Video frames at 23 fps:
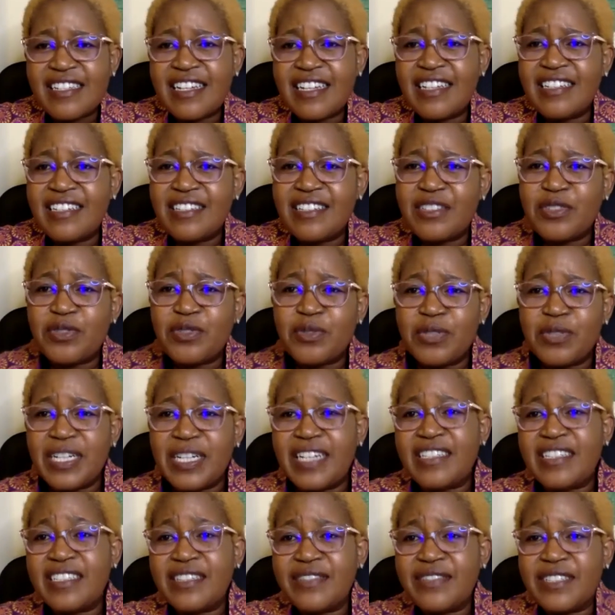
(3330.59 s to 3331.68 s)
And
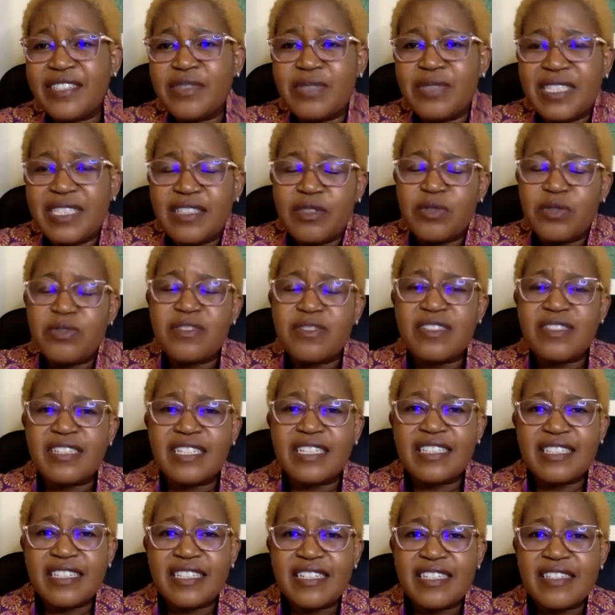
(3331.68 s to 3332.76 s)
even with those
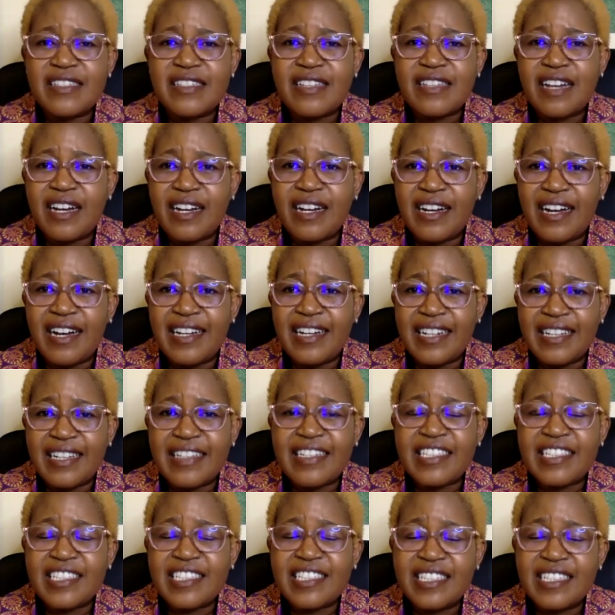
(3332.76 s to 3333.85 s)
3 days,
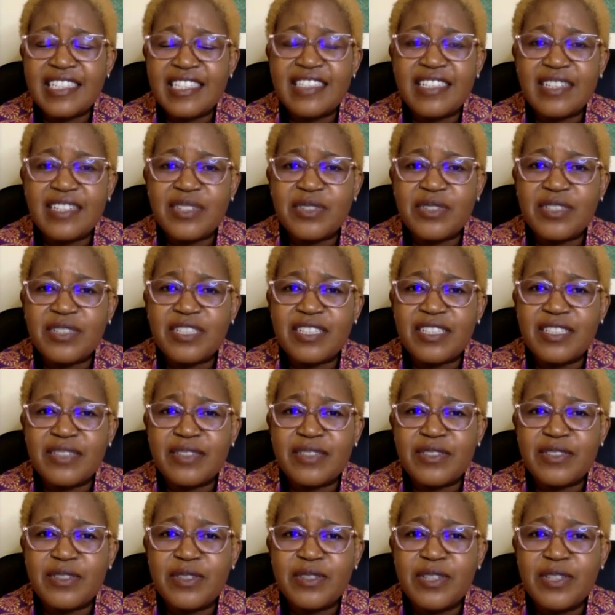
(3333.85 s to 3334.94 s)
another challenge I could give
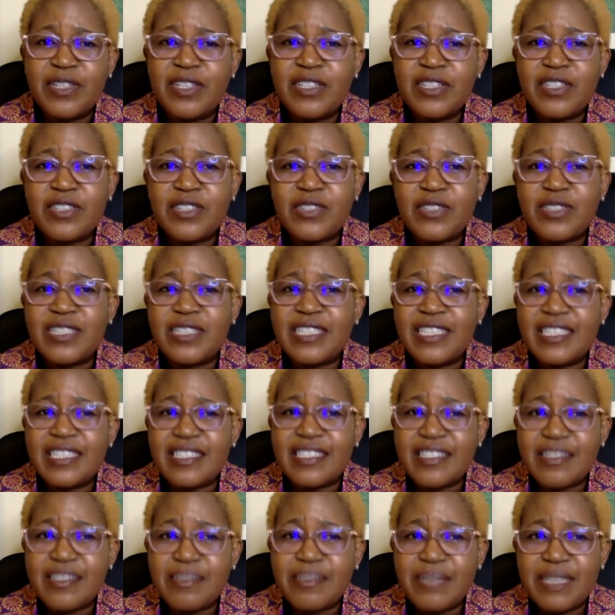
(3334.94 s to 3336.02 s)
you: don't
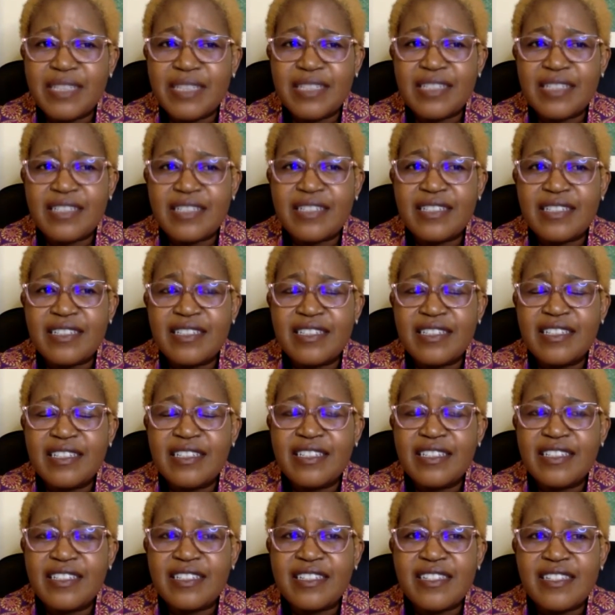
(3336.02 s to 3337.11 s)
eat meat,
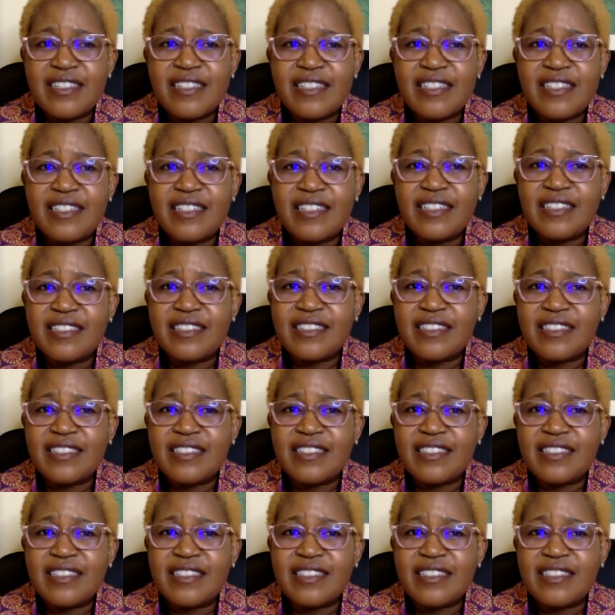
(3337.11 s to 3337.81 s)
just eat